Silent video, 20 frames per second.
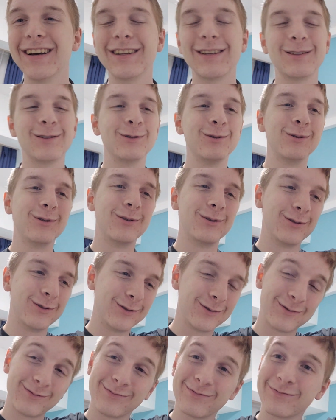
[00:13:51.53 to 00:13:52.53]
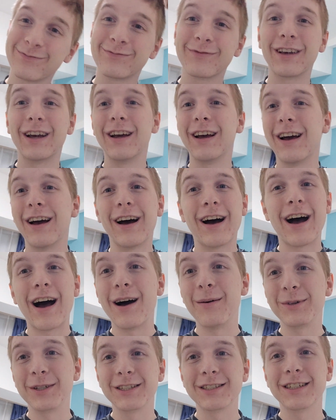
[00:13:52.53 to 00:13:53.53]
Dude,
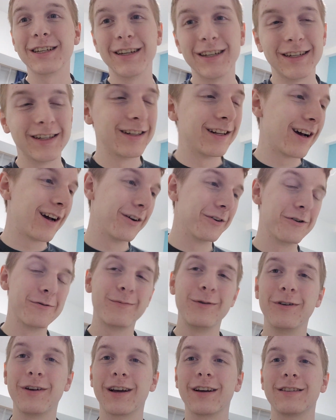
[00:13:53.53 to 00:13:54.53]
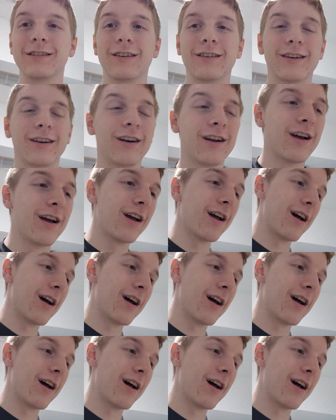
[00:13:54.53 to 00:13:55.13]
I'm excited. I hope you guys are.